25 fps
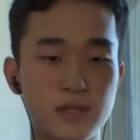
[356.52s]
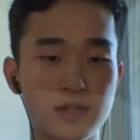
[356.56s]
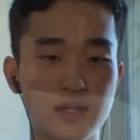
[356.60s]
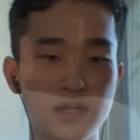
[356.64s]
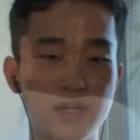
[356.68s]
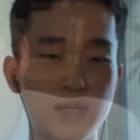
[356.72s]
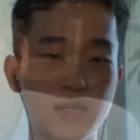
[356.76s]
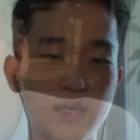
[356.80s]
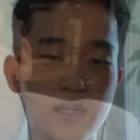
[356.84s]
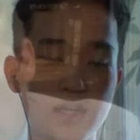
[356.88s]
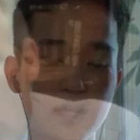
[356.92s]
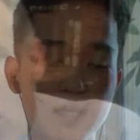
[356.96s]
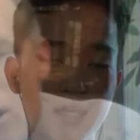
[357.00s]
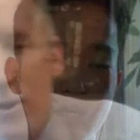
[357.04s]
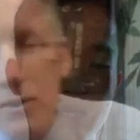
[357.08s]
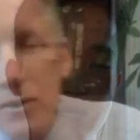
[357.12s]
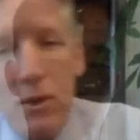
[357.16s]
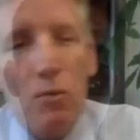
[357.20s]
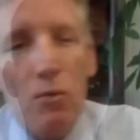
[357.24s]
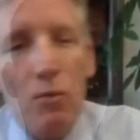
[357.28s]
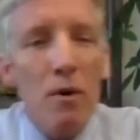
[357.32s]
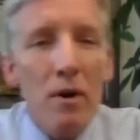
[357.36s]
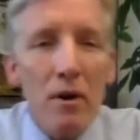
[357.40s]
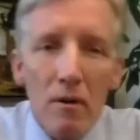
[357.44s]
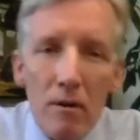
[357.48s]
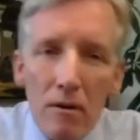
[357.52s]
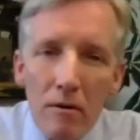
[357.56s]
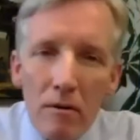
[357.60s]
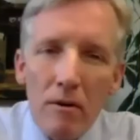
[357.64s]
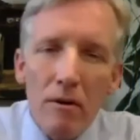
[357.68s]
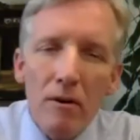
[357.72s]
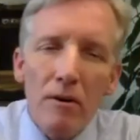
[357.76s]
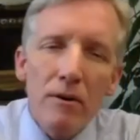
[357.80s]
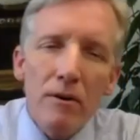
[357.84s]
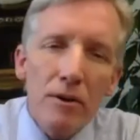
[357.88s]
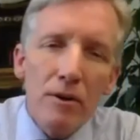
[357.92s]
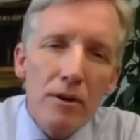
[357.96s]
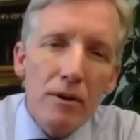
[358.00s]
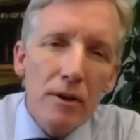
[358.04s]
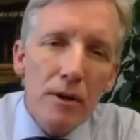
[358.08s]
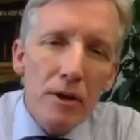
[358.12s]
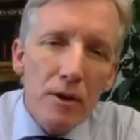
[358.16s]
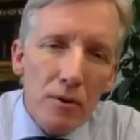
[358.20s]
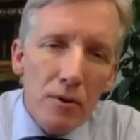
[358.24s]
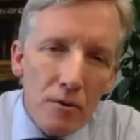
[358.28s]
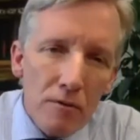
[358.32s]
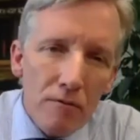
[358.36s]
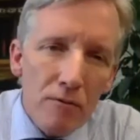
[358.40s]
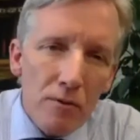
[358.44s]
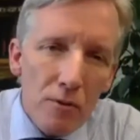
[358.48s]
And also, what are, in your
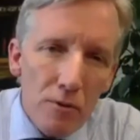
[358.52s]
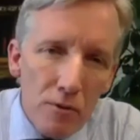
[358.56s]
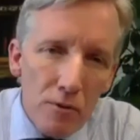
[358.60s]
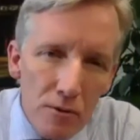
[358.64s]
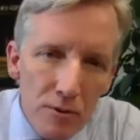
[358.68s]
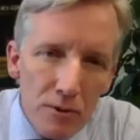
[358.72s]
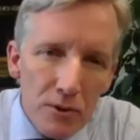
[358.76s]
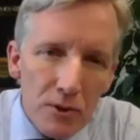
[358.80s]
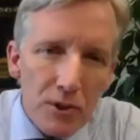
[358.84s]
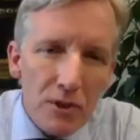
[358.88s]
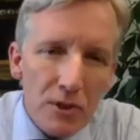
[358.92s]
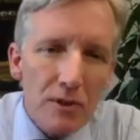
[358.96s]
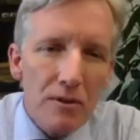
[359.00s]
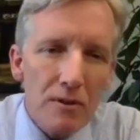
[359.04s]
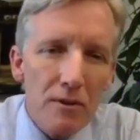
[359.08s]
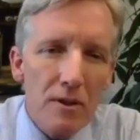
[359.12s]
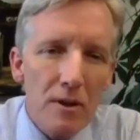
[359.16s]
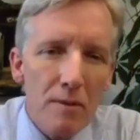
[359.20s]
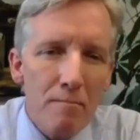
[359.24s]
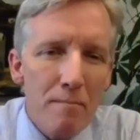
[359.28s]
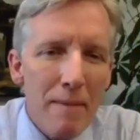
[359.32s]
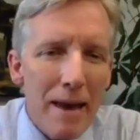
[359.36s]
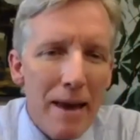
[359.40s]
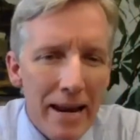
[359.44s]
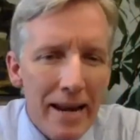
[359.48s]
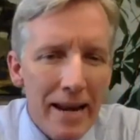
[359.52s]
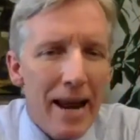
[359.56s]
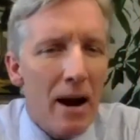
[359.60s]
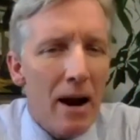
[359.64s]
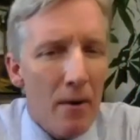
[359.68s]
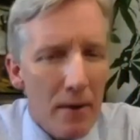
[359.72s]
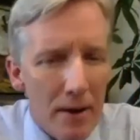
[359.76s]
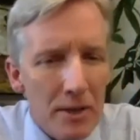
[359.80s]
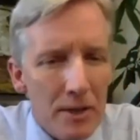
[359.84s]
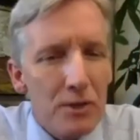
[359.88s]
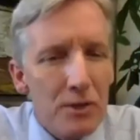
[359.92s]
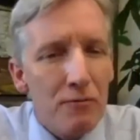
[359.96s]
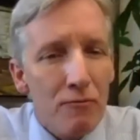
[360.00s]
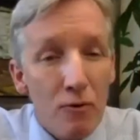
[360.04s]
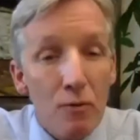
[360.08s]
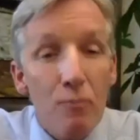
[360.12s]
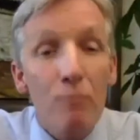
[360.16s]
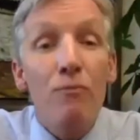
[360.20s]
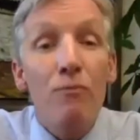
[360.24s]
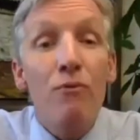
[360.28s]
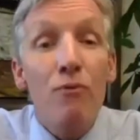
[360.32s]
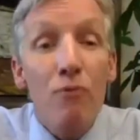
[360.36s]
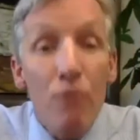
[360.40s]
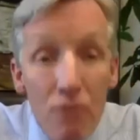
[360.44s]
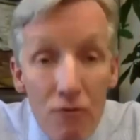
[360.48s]
views, the main areas for
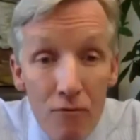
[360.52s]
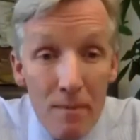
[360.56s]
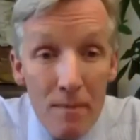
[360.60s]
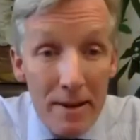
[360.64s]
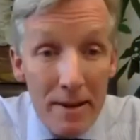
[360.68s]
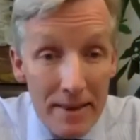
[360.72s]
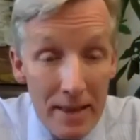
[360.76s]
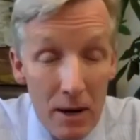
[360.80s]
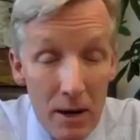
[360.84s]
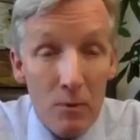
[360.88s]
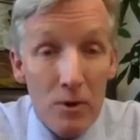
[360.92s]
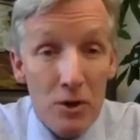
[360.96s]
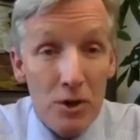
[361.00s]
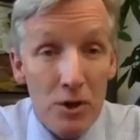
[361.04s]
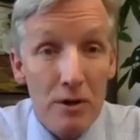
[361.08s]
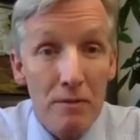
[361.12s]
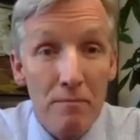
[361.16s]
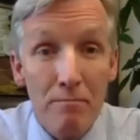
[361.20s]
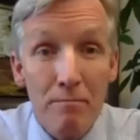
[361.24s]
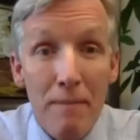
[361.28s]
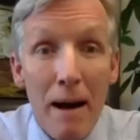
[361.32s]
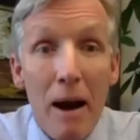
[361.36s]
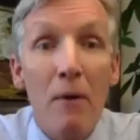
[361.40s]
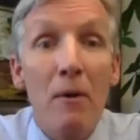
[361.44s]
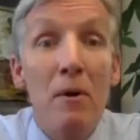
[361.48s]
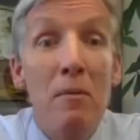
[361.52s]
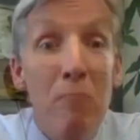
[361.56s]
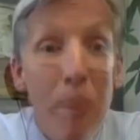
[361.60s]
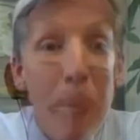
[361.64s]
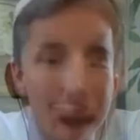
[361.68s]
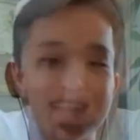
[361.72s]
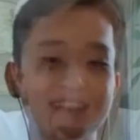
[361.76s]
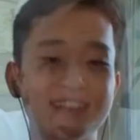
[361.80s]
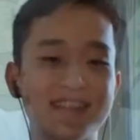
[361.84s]
improvement that we should bear in mind?